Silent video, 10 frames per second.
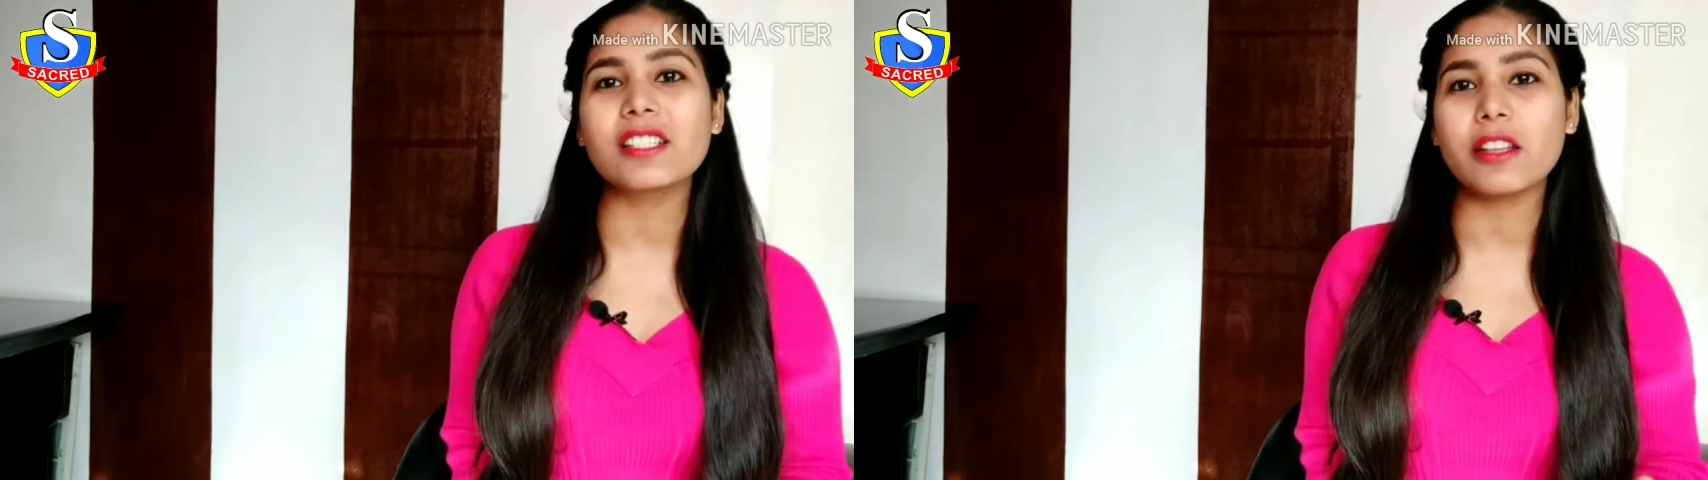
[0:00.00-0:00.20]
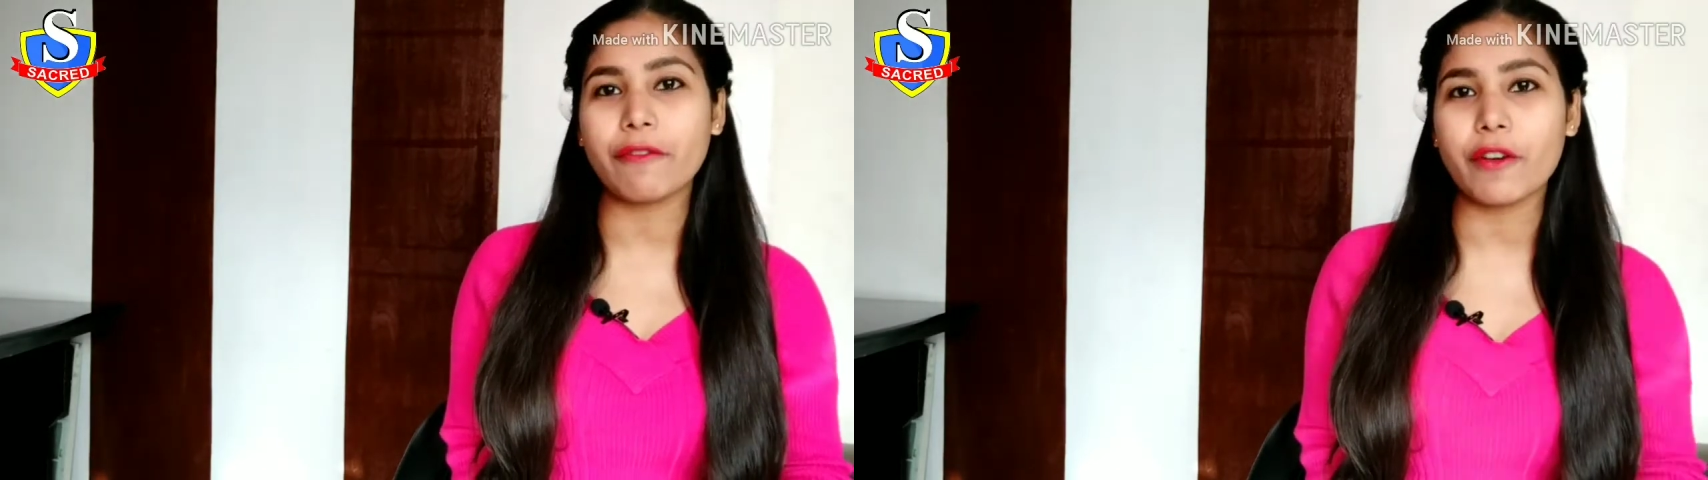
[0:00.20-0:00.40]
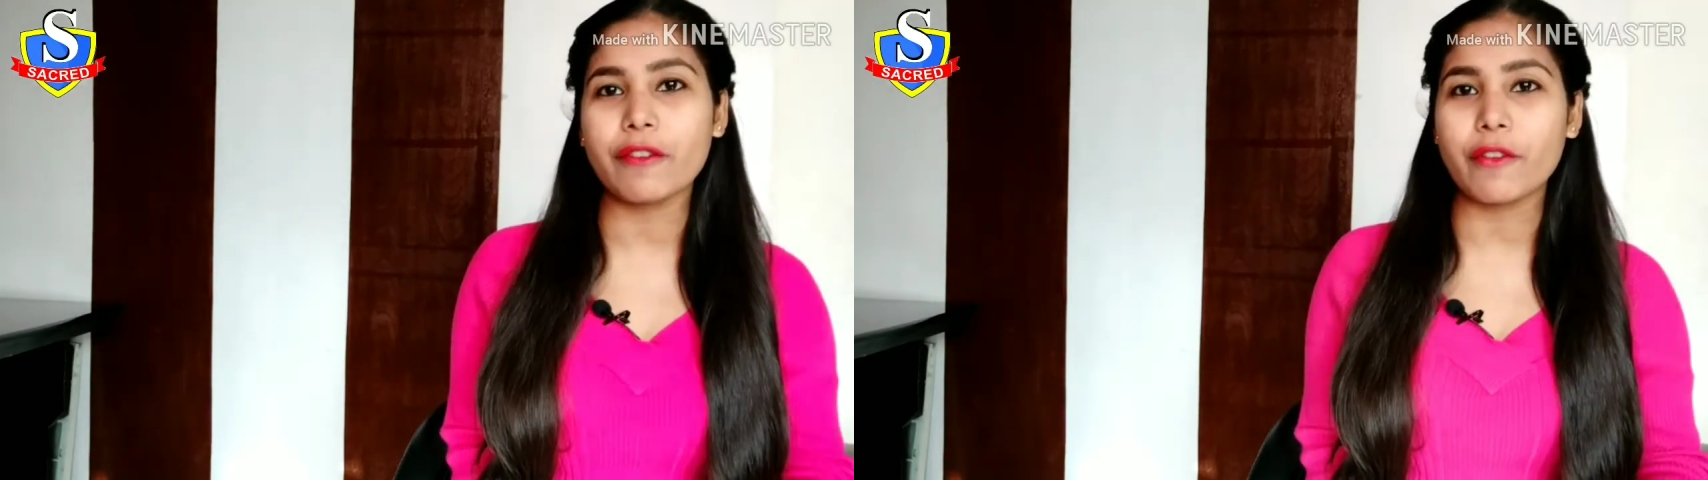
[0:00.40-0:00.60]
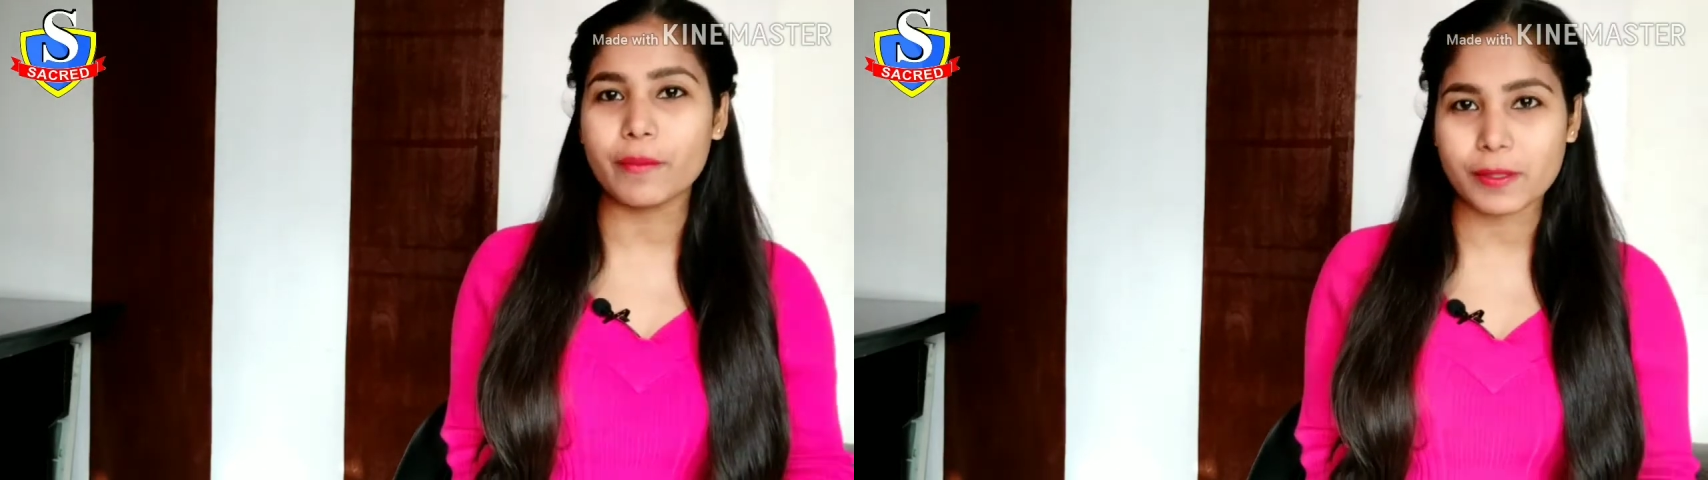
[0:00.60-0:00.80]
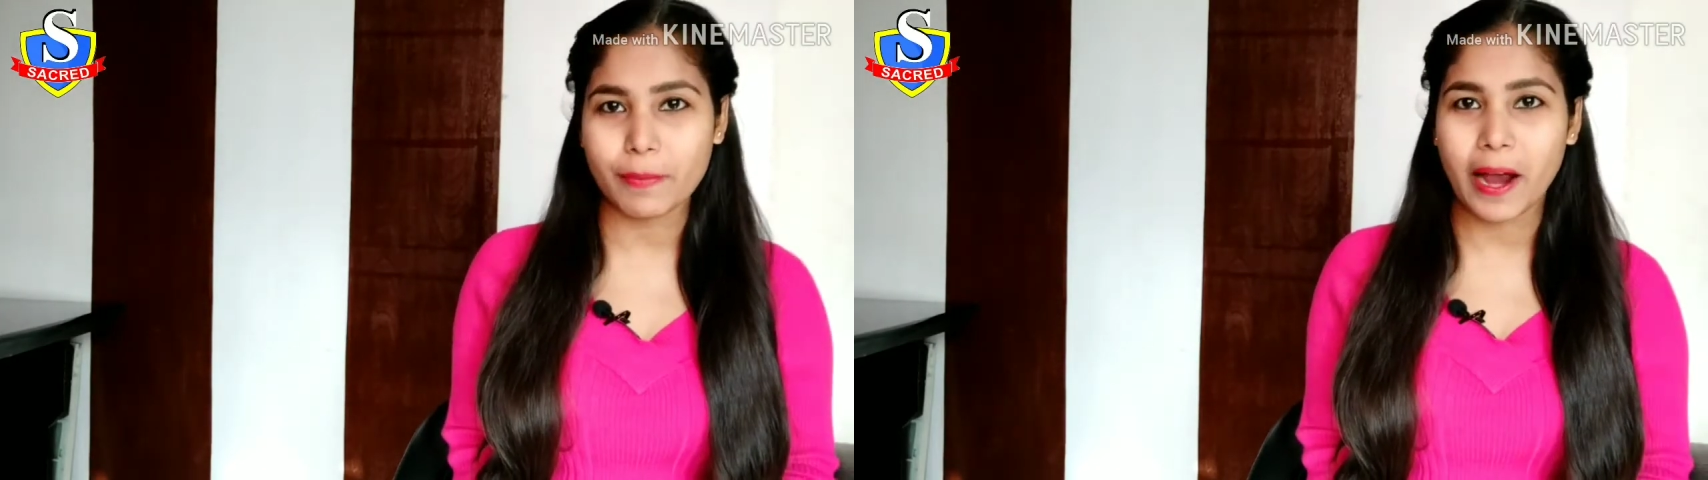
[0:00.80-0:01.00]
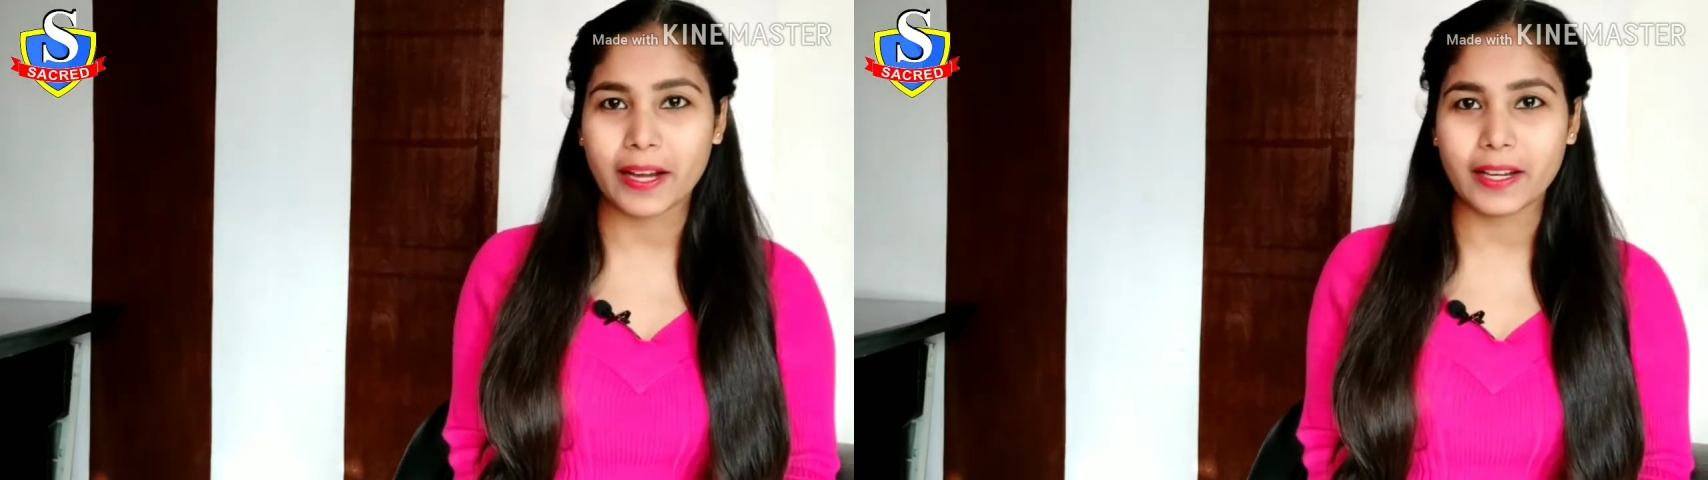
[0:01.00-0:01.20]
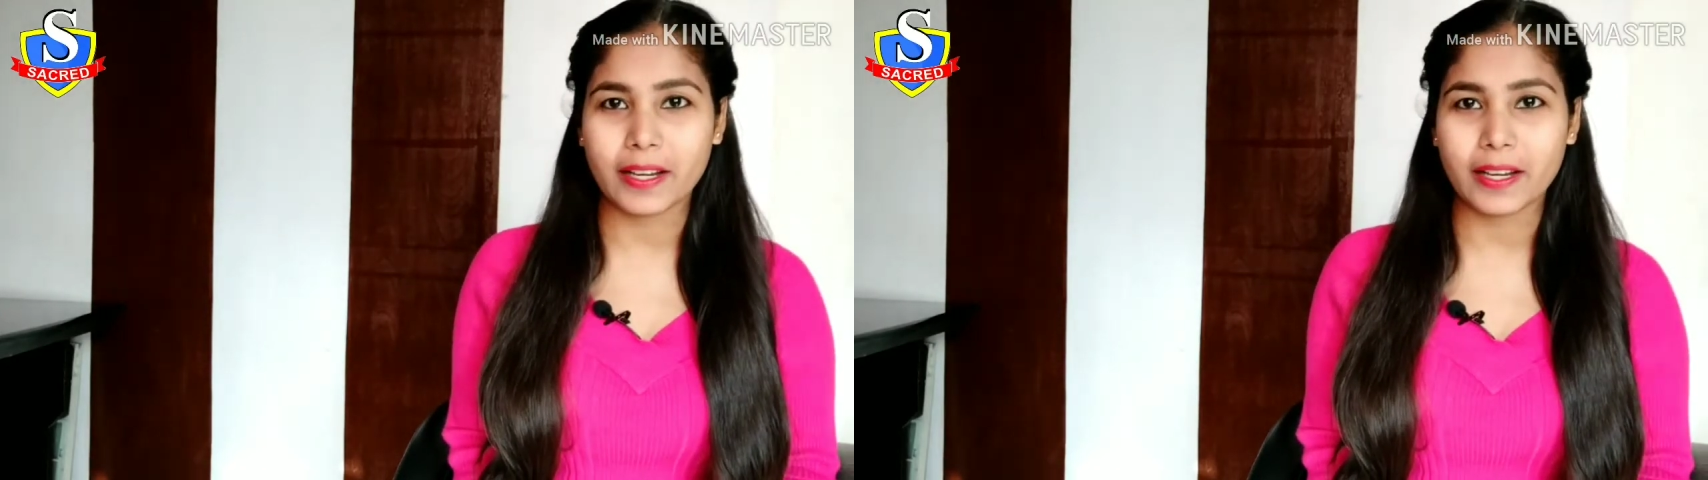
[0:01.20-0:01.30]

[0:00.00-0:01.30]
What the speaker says: different from smile.